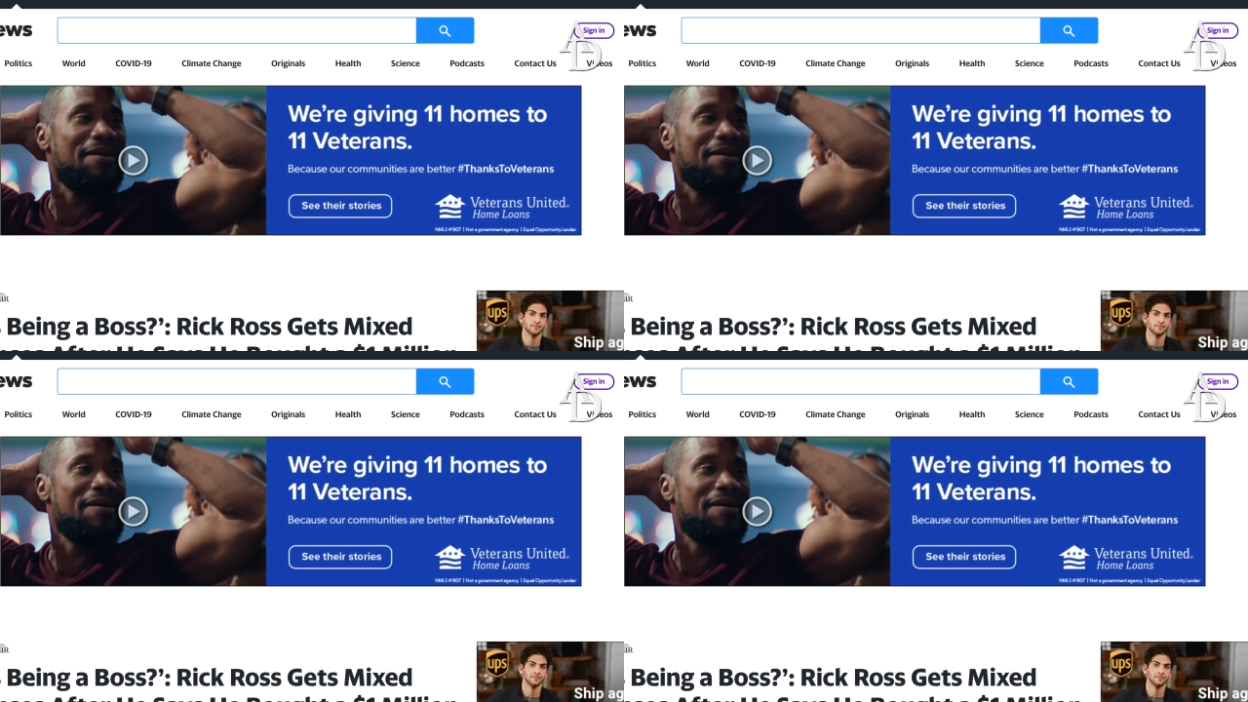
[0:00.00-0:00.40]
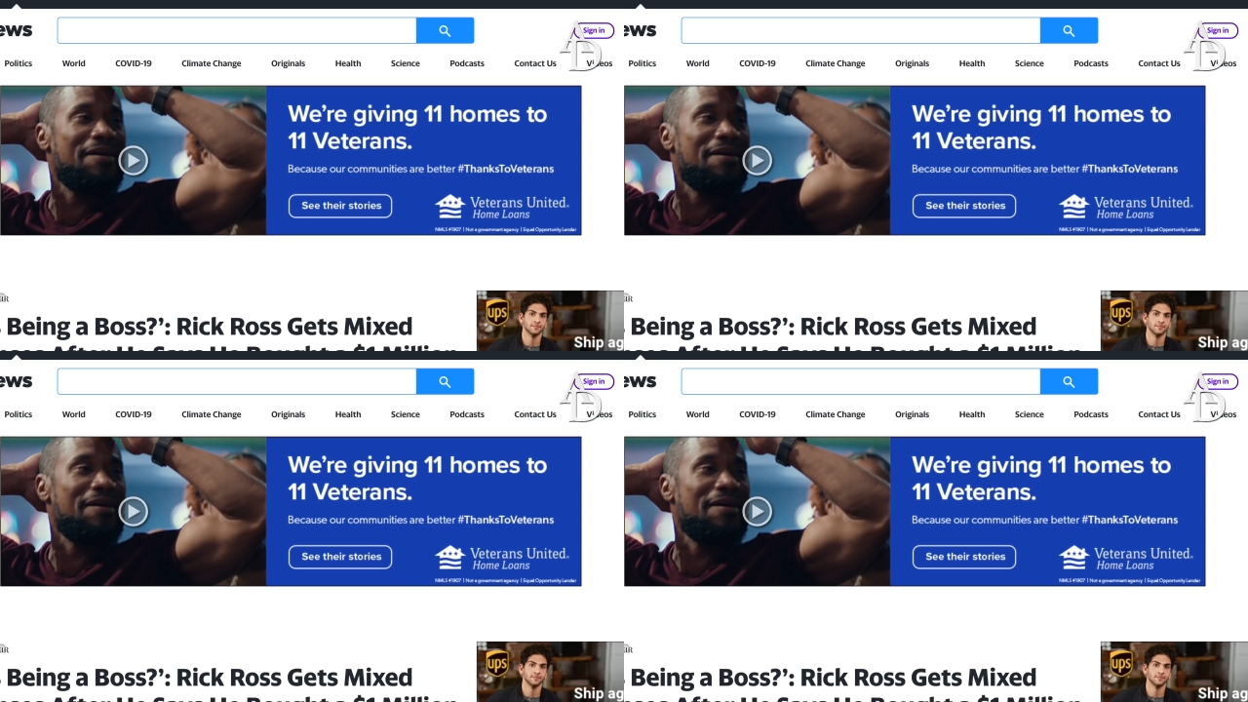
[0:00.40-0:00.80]

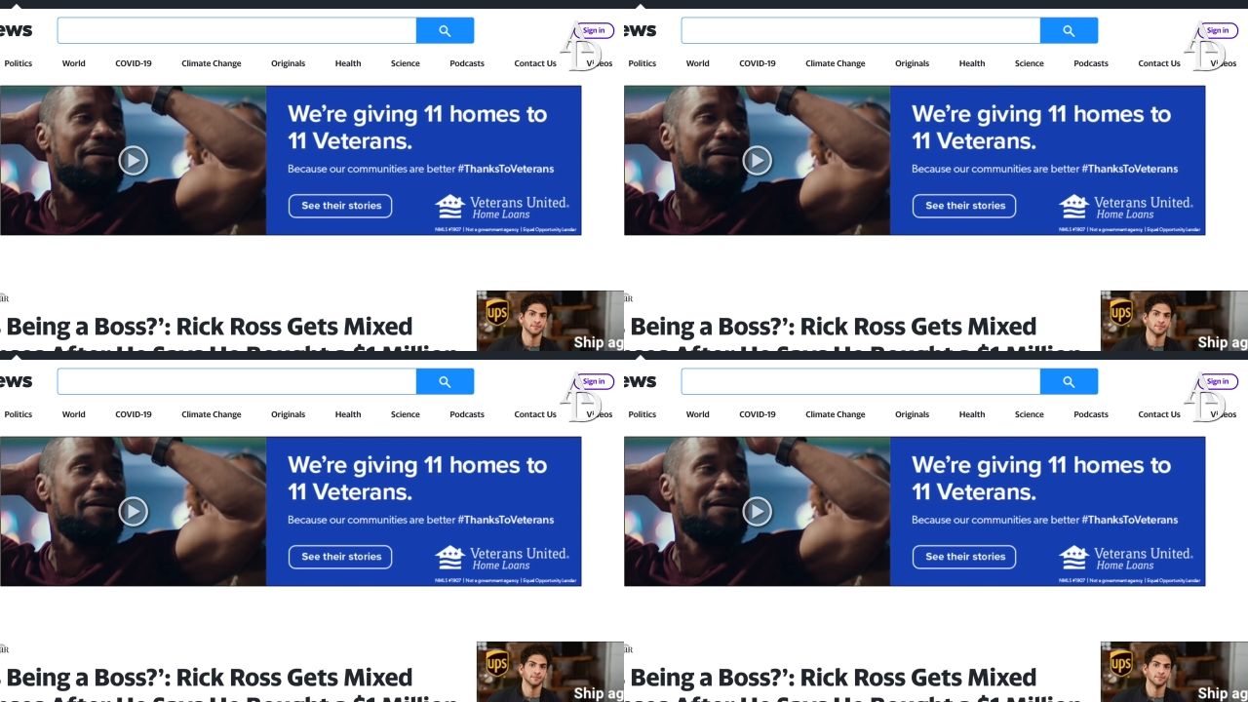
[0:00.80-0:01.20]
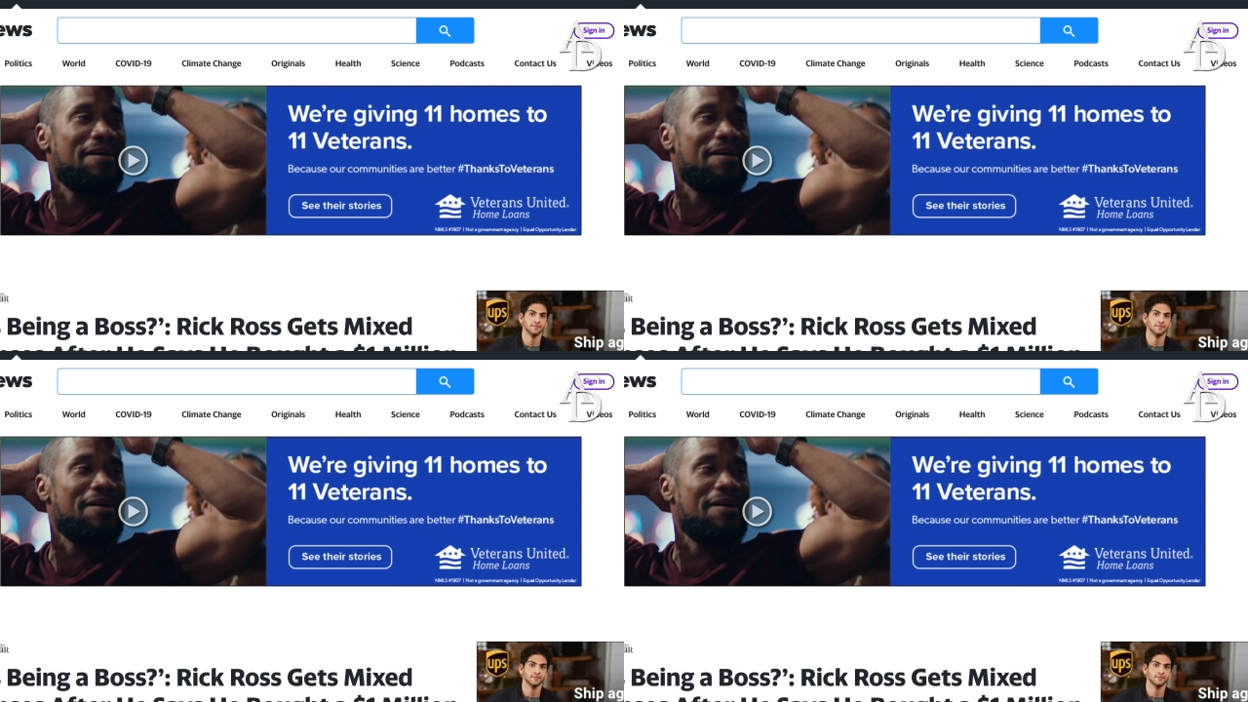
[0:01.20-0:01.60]

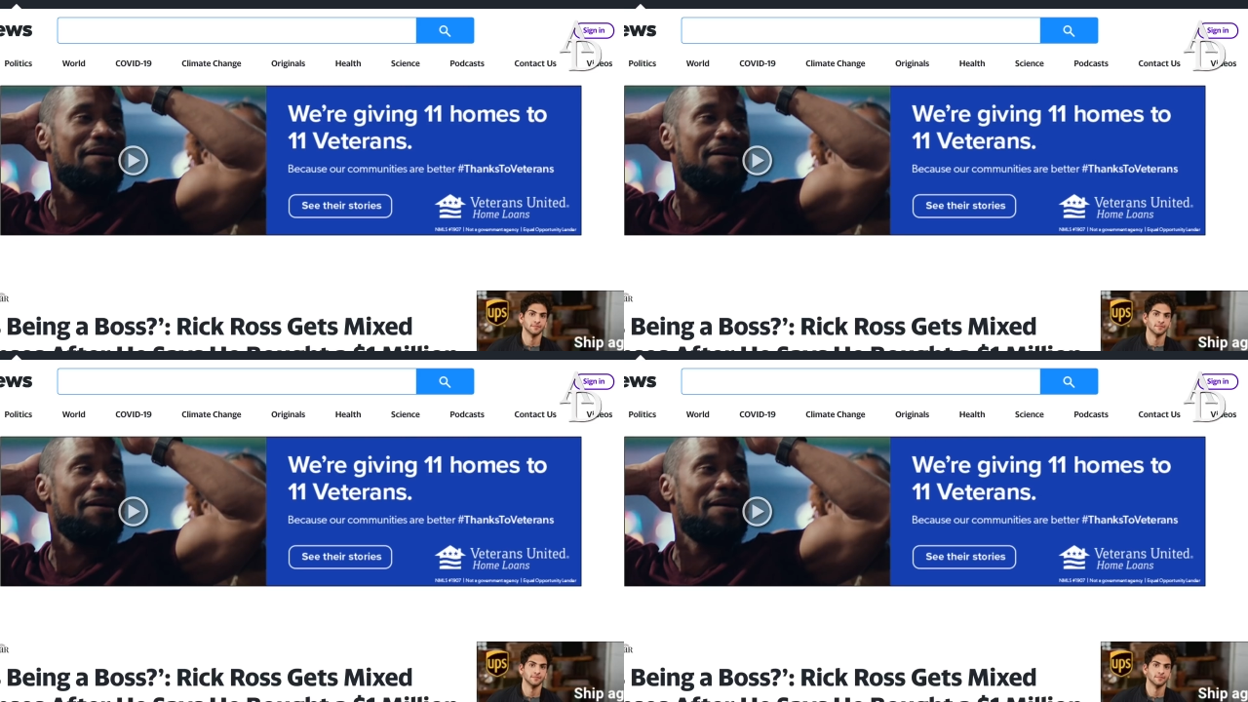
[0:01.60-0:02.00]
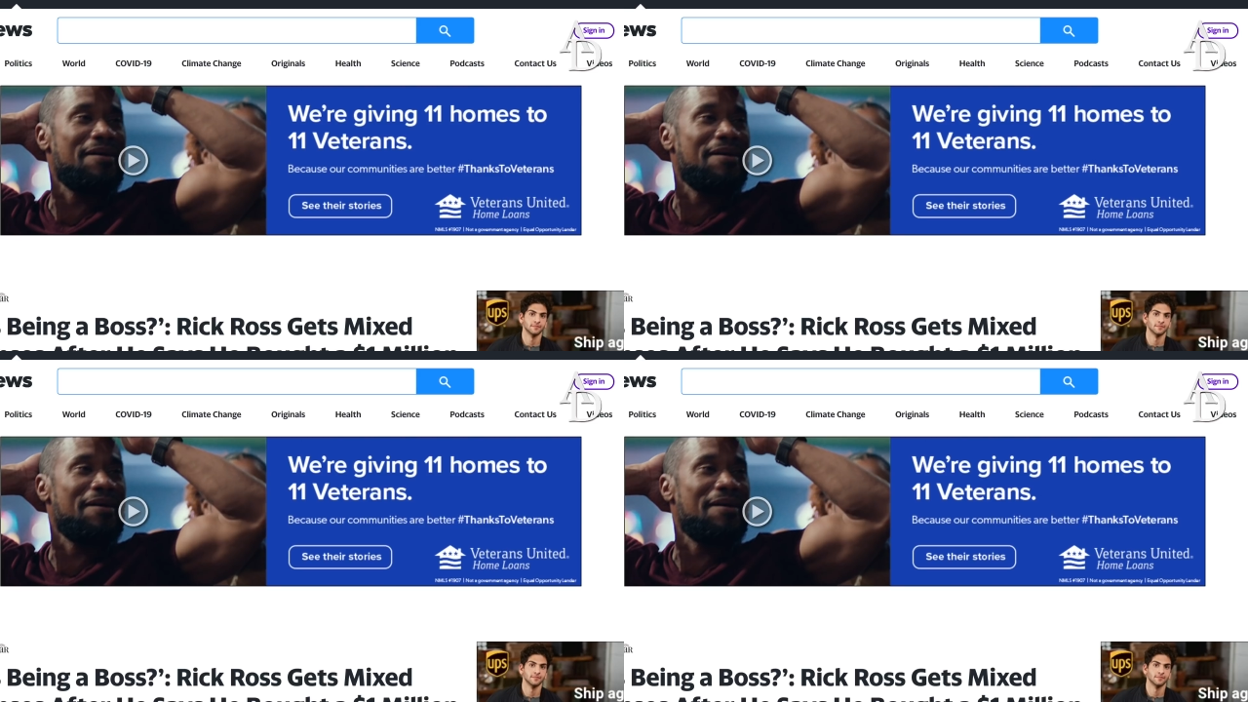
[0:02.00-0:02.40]

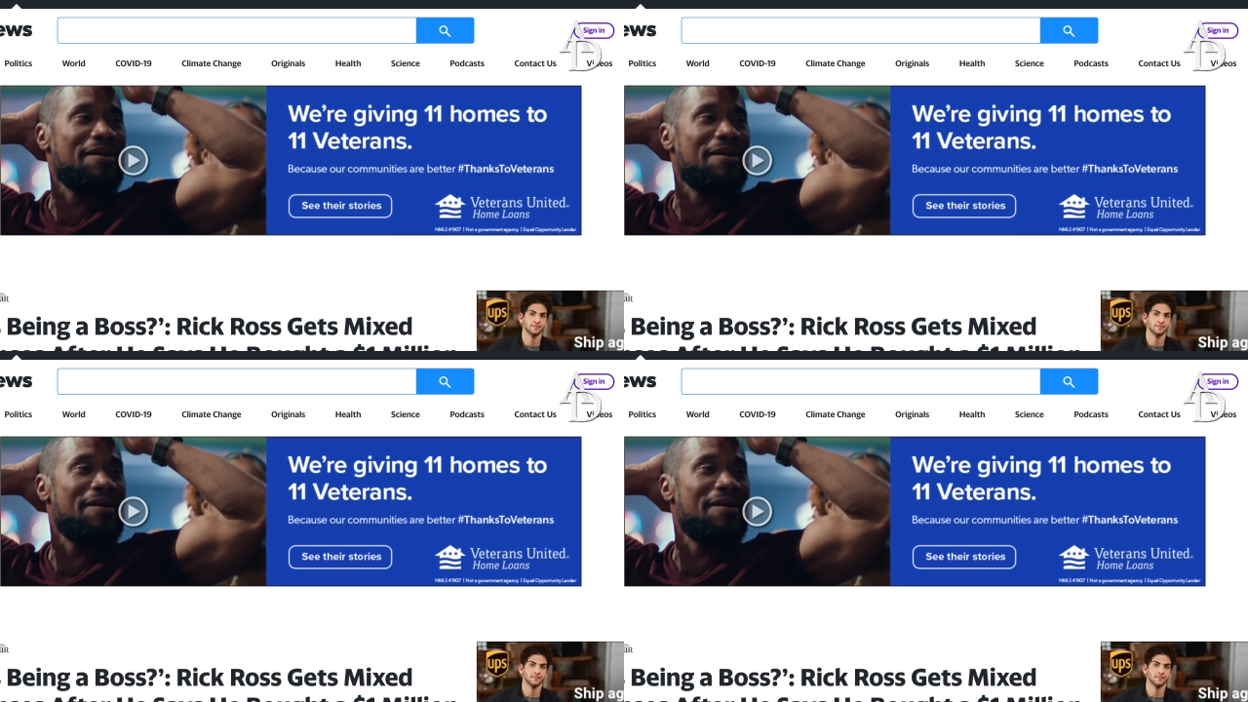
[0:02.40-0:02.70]
[no speech]